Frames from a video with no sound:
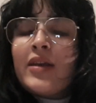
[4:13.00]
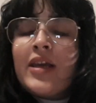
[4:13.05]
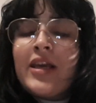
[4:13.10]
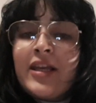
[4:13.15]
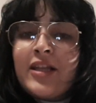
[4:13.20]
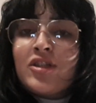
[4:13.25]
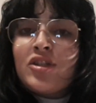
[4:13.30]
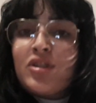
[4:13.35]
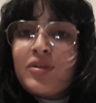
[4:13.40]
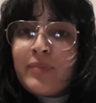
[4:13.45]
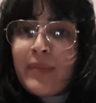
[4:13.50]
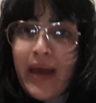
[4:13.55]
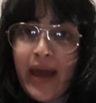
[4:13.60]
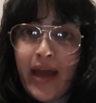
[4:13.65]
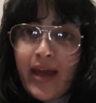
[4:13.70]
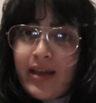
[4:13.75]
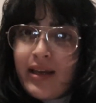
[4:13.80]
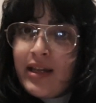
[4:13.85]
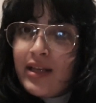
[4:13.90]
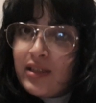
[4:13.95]
each
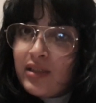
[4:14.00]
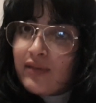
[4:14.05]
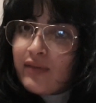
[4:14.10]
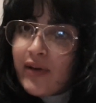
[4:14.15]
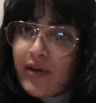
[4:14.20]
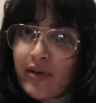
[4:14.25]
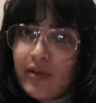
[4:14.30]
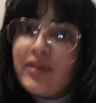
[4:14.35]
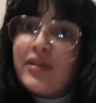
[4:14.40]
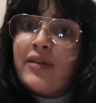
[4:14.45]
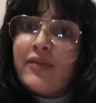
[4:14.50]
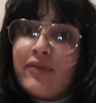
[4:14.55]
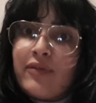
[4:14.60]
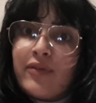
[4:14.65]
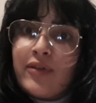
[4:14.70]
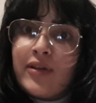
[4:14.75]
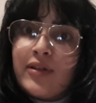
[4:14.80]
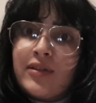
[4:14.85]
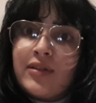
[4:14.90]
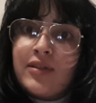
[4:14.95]
band is very
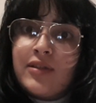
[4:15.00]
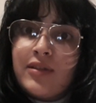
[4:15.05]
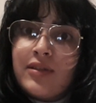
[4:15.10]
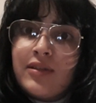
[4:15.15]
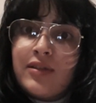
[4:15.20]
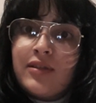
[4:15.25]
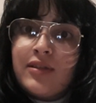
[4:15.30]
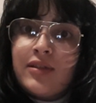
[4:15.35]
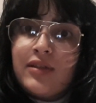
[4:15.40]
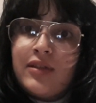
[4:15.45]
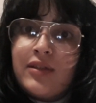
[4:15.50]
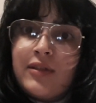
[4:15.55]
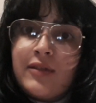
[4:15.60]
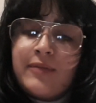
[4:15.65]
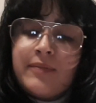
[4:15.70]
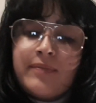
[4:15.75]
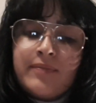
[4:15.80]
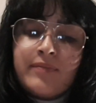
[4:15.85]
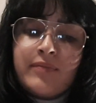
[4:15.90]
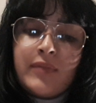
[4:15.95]
different,
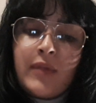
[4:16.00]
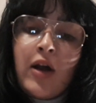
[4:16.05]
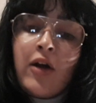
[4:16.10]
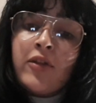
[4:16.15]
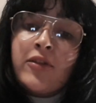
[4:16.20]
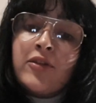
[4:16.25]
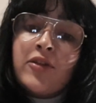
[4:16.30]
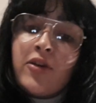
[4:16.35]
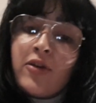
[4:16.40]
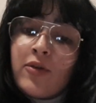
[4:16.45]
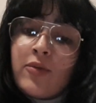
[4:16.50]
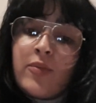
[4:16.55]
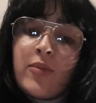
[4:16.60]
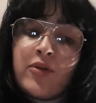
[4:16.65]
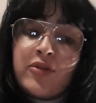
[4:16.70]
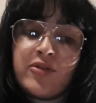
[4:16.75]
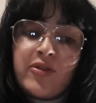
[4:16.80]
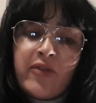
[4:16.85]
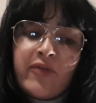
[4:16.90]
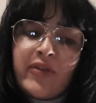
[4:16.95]
although
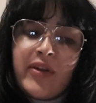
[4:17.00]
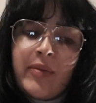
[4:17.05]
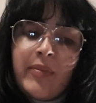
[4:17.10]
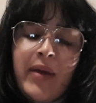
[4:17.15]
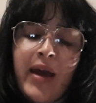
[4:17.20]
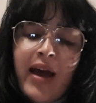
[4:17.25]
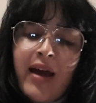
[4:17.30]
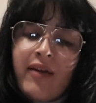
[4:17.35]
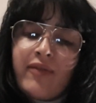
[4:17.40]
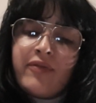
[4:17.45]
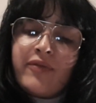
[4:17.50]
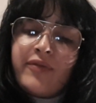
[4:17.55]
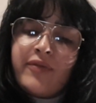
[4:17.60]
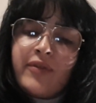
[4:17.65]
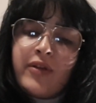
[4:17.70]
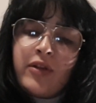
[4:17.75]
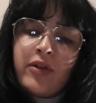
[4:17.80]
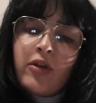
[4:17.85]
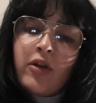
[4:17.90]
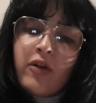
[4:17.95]
most of them have
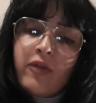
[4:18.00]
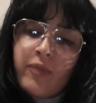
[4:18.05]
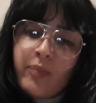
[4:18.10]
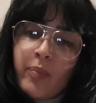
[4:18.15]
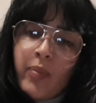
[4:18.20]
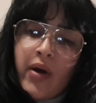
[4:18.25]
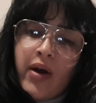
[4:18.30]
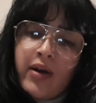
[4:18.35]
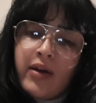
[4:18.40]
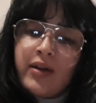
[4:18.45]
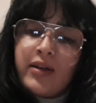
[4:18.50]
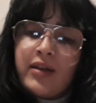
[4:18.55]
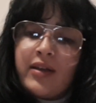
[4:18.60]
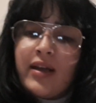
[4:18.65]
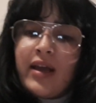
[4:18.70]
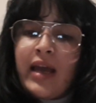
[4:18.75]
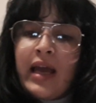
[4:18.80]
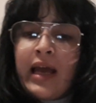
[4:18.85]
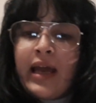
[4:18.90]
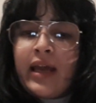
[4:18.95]
a lot of punk
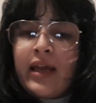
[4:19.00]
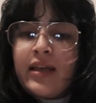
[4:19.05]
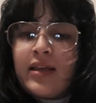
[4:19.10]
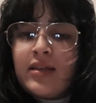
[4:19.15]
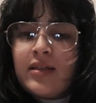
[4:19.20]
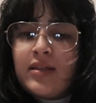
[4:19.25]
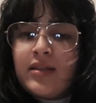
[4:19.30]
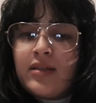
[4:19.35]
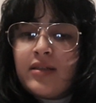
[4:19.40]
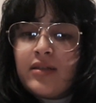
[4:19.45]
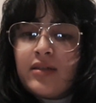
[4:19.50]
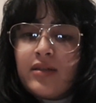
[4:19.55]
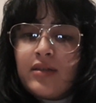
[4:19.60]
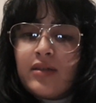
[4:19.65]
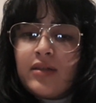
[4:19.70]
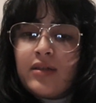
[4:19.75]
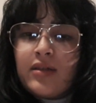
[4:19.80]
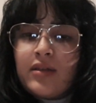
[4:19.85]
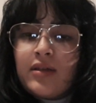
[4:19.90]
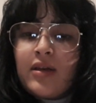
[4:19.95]
and
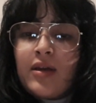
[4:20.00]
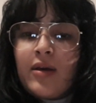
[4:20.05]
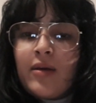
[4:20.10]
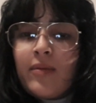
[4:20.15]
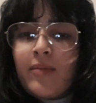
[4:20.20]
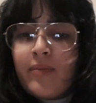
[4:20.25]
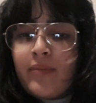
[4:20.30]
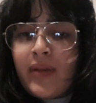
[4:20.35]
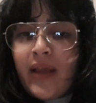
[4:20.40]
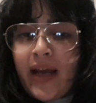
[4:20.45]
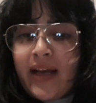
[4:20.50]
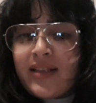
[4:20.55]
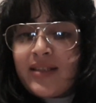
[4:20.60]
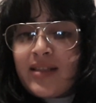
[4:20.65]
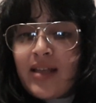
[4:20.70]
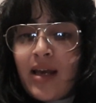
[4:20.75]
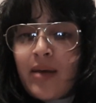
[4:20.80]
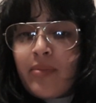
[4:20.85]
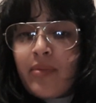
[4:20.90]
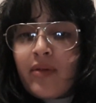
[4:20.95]
Black
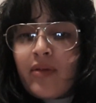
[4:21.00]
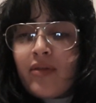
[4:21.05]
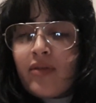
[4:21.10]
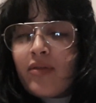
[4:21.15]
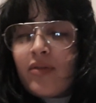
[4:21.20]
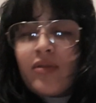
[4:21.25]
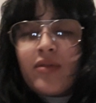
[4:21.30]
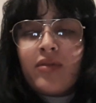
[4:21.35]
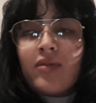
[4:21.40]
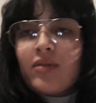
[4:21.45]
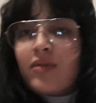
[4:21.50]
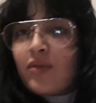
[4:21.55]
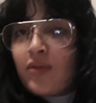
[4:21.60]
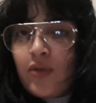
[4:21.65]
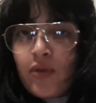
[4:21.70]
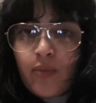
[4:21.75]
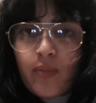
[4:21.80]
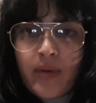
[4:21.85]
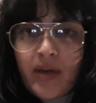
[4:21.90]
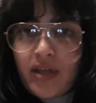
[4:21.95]
Sabbath
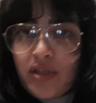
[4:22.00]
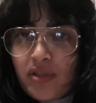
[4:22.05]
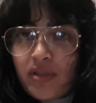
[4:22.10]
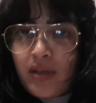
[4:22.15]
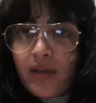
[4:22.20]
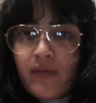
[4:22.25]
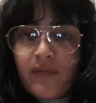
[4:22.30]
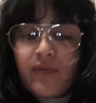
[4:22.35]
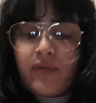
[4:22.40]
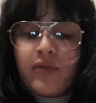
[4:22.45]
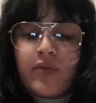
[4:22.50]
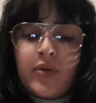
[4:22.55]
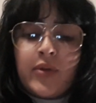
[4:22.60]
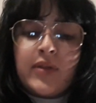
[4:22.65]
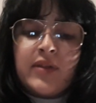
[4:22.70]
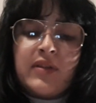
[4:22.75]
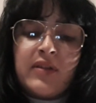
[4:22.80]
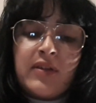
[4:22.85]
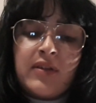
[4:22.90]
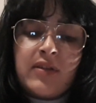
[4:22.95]
doomish
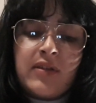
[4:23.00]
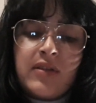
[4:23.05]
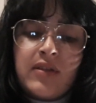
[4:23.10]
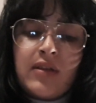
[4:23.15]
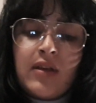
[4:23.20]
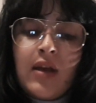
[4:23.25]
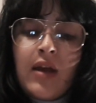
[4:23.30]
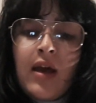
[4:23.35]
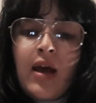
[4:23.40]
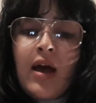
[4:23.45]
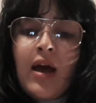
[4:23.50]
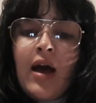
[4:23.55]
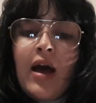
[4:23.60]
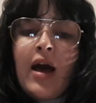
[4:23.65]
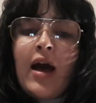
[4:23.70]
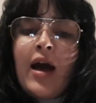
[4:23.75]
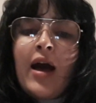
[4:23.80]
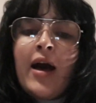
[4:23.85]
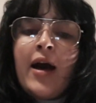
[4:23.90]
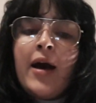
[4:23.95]
influences.
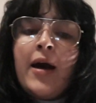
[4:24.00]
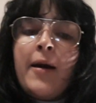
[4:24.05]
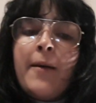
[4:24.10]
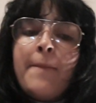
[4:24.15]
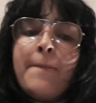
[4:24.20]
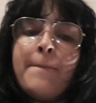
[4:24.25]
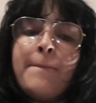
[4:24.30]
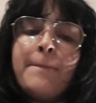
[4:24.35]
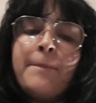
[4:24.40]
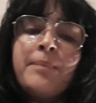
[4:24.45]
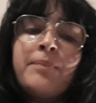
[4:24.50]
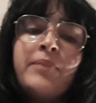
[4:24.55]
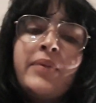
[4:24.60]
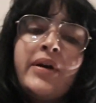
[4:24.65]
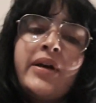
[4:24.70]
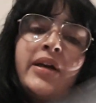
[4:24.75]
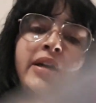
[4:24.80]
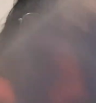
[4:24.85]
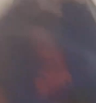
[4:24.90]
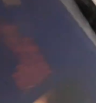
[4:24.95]
Um,
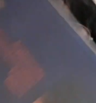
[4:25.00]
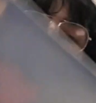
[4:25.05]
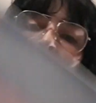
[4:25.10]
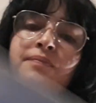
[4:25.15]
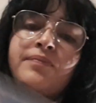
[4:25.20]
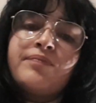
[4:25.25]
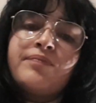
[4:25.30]
but